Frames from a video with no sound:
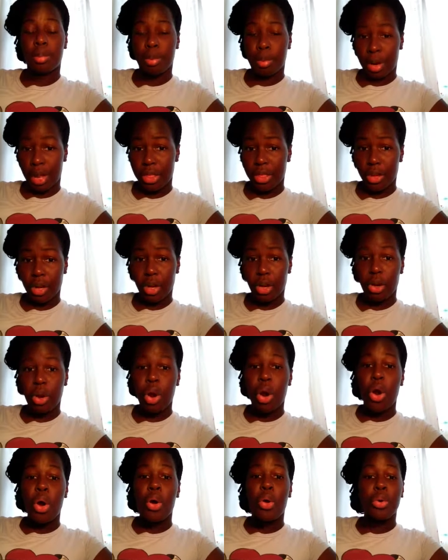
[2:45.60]
brother
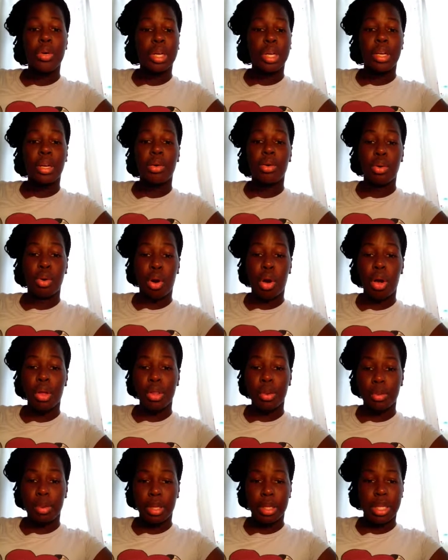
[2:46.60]
who who
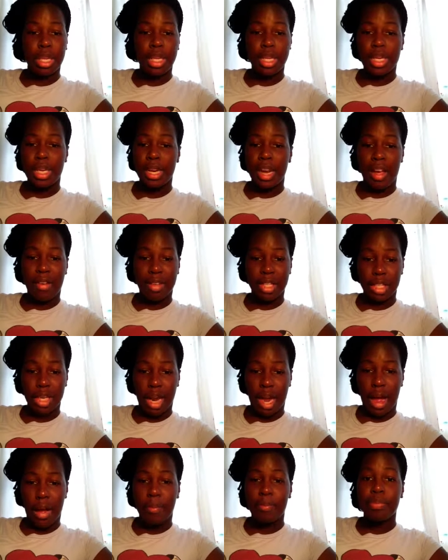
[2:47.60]
called the brother, he didn't have a
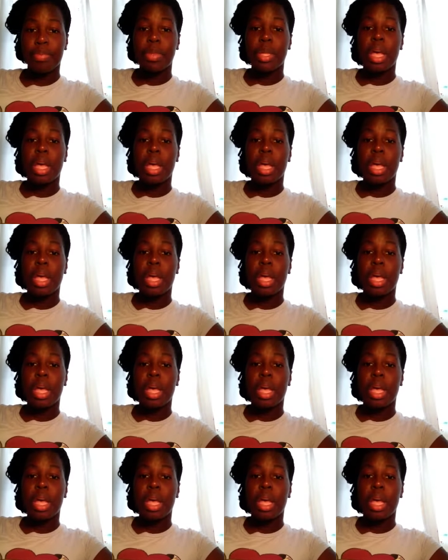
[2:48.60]
job.